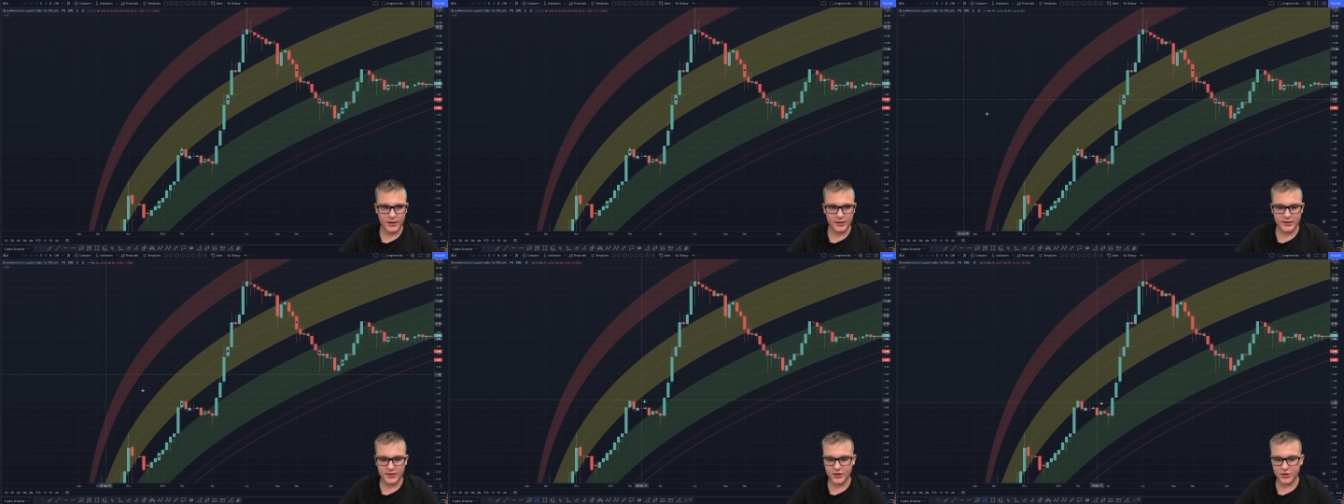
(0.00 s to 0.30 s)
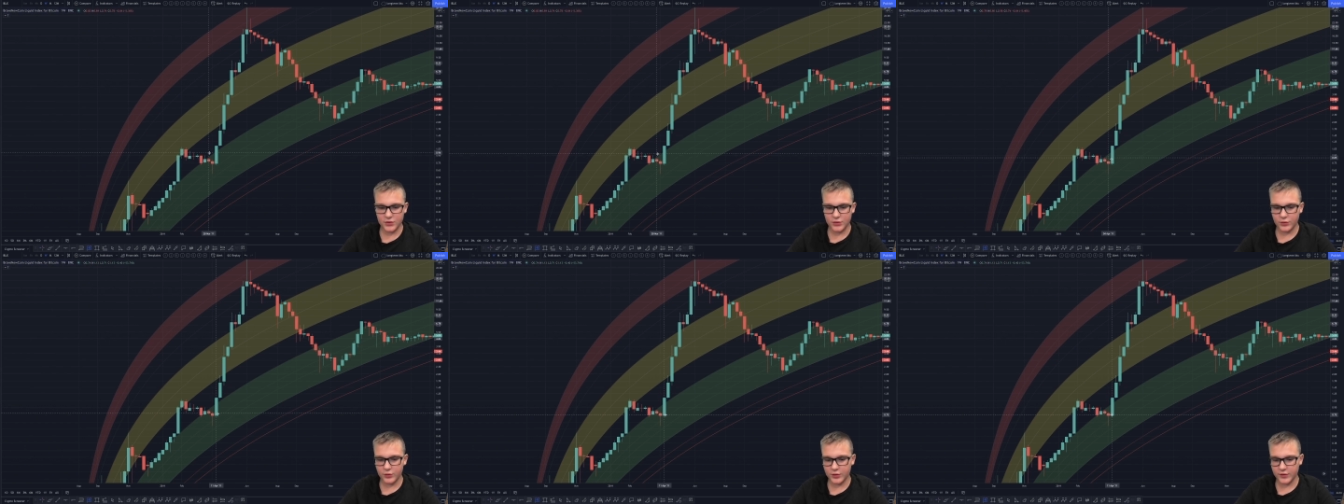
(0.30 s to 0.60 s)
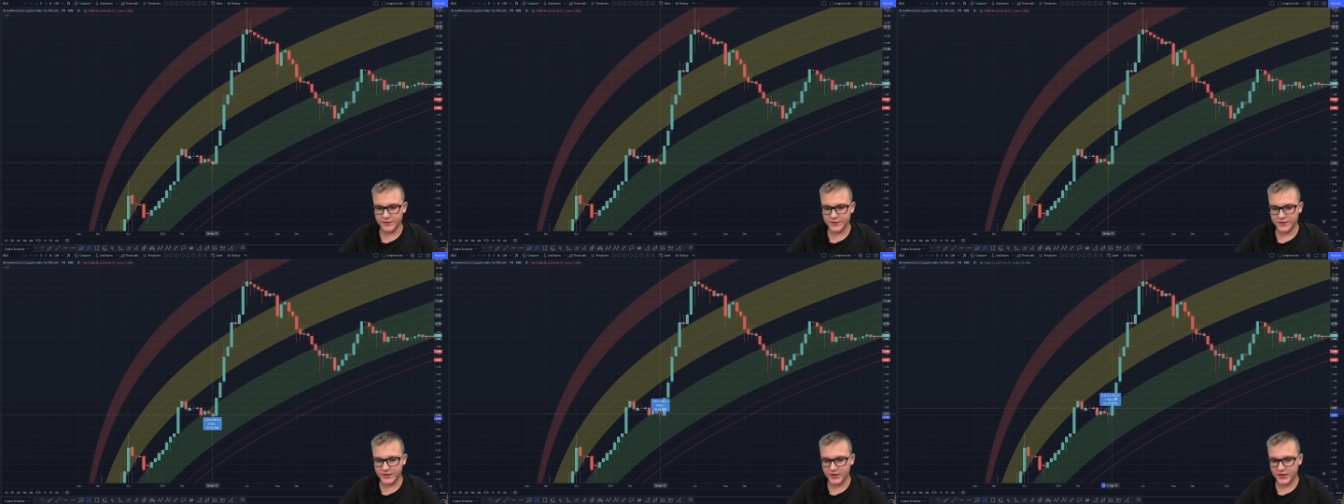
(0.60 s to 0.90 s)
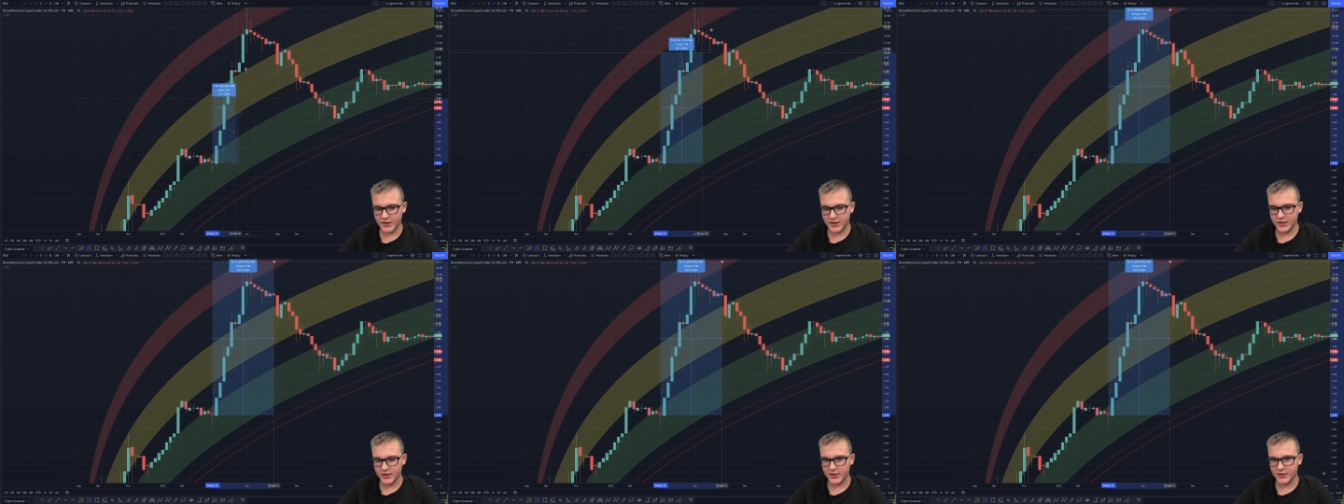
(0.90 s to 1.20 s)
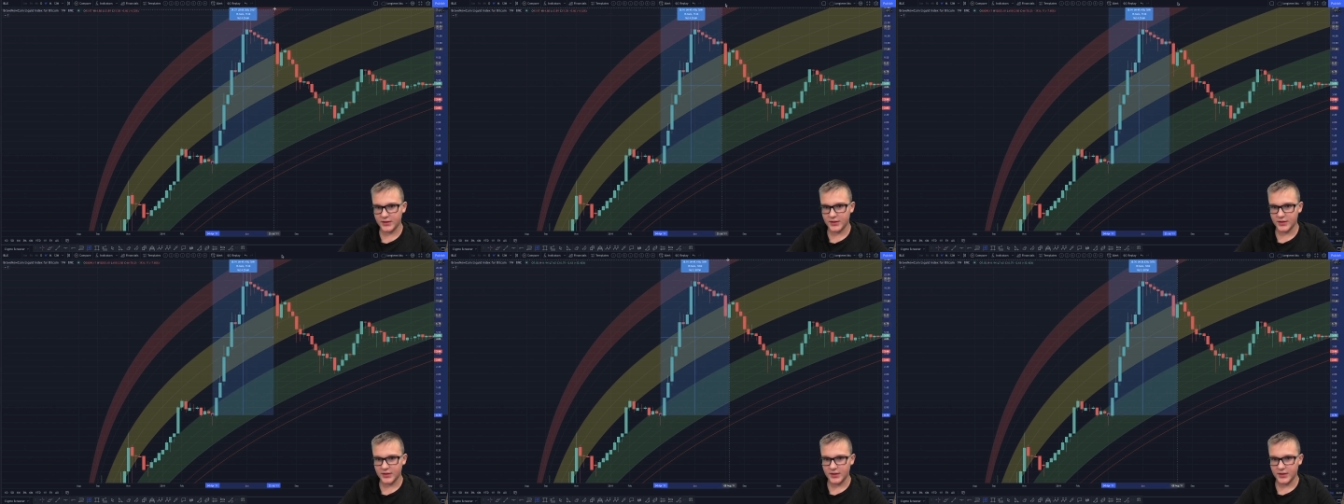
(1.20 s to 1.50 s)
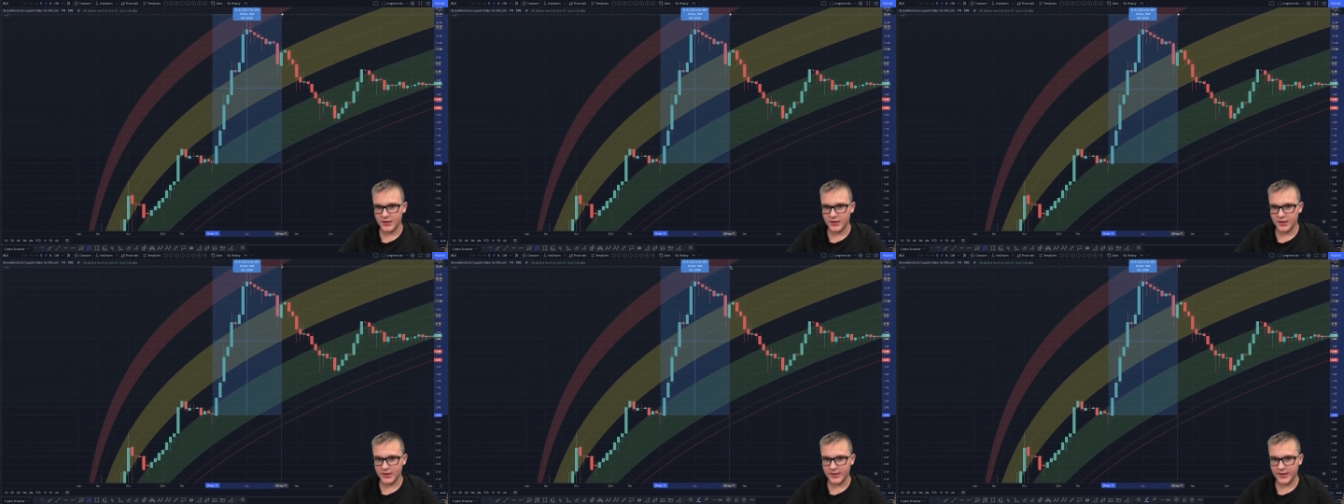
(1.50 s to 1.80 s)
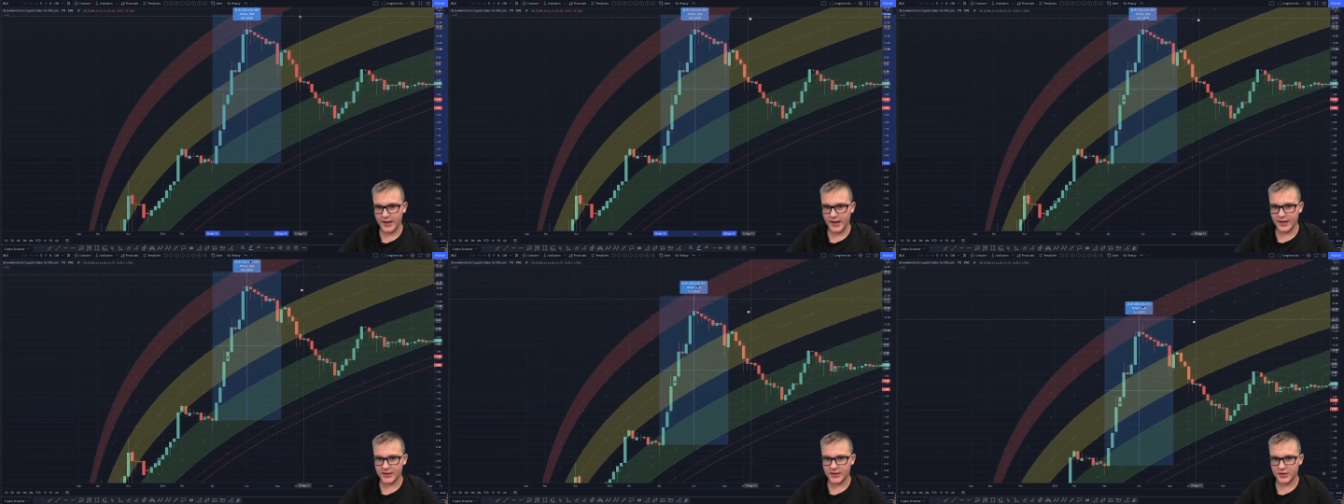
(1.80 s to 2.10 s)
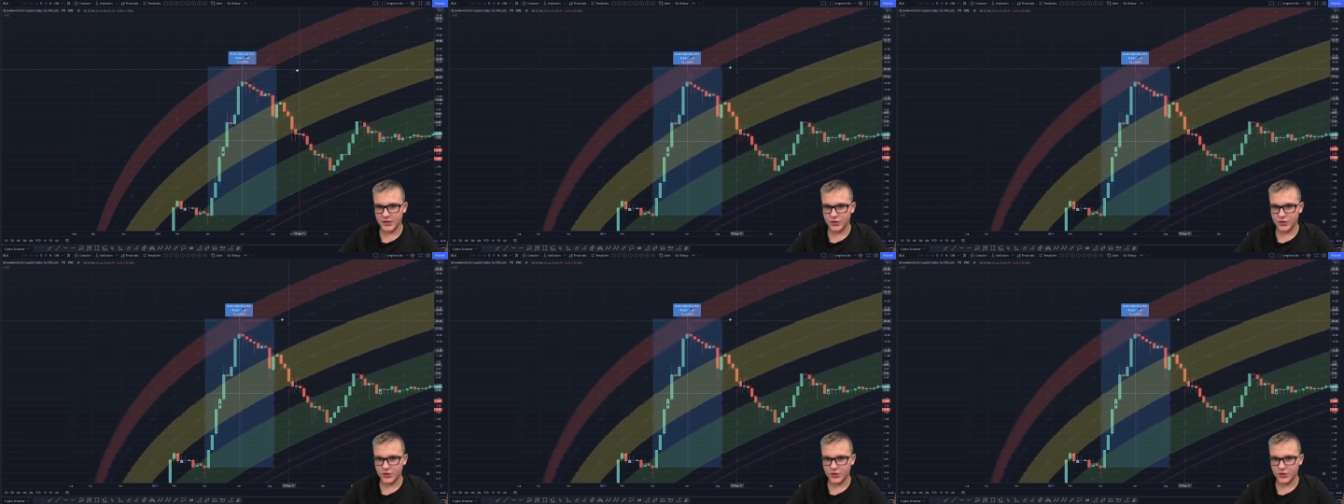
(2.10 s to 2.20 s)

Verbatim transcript: then you could have seen that